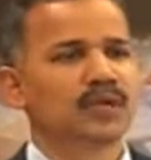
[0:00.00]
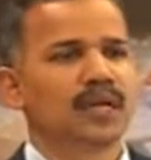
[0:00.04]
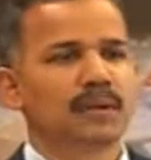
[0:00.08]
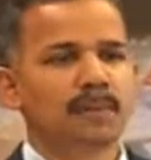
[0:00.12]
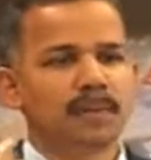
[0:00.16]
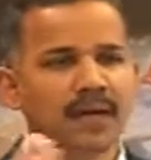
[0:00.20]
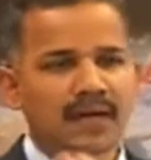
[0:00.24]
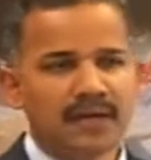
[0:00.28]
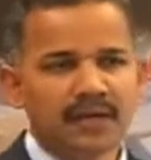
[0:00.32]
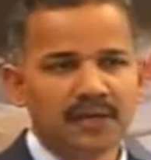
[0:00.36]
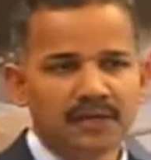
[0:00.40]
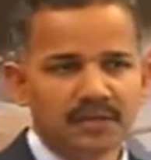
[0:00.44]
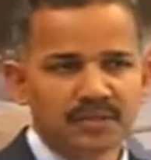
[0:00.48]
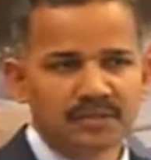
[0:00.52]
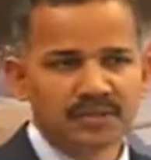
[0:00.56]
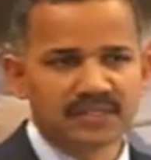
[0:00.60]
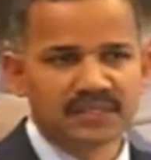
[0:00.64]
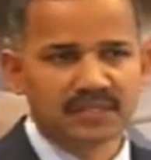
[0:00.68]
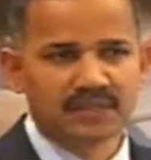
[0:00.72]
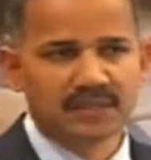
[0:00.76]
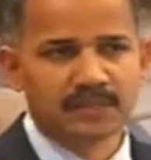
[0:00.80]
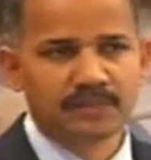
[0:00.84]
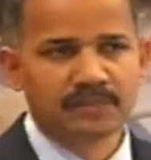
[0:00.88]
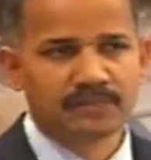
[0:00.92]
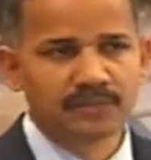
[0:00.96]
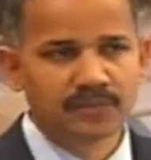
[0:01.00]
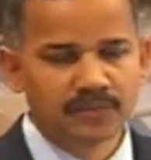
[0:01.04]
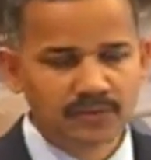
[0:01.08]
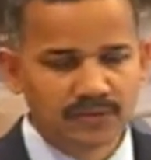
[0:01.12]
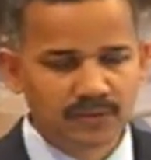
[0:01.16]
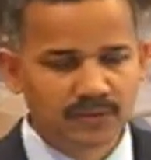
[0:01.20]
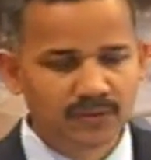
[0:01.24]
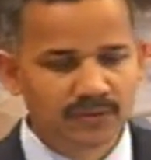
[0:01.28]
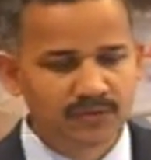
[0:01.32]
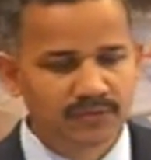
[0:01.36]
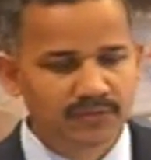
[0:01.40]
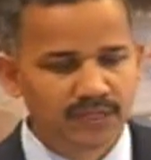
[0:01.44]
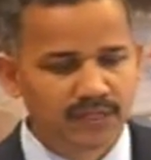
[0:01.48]
can buy and use it.
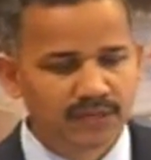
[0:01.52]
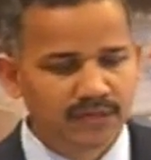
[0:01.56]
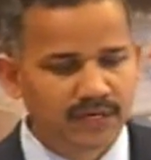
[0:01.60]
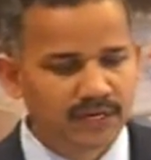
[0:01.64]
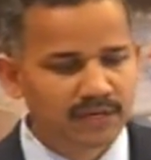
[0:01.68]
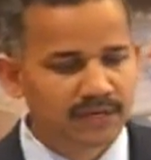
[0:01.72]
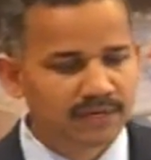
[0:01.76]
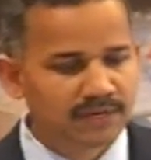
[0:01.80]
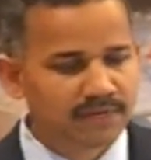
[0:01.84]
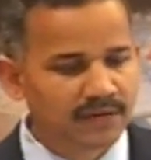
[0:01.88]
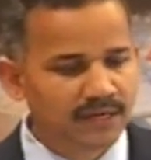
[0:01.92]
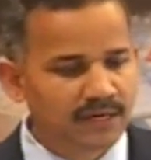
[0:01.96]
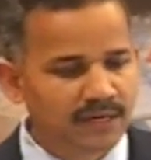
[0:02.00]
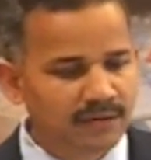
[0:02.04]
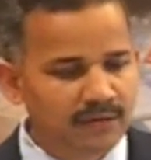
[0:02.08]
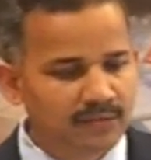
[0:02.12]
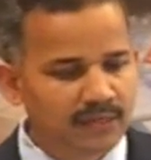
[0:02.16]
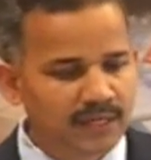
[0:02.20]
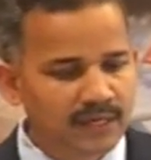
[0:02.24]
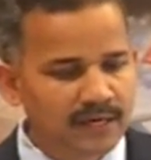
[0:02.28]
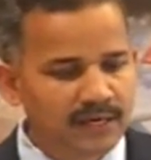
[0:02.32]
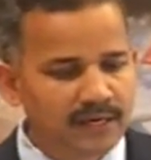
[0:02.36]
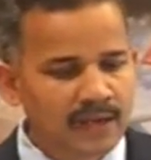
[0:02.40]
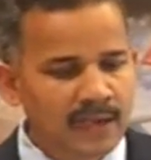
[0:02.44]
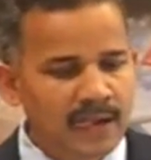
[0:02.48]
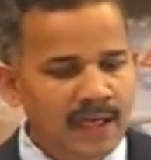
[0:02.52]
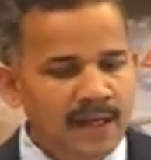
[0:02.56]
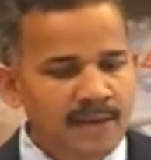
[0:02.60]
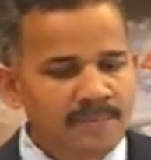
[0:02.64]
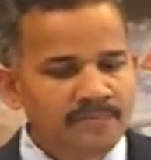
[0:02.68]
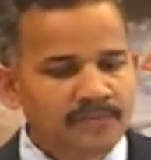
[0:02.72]
So we are trying to figure out that.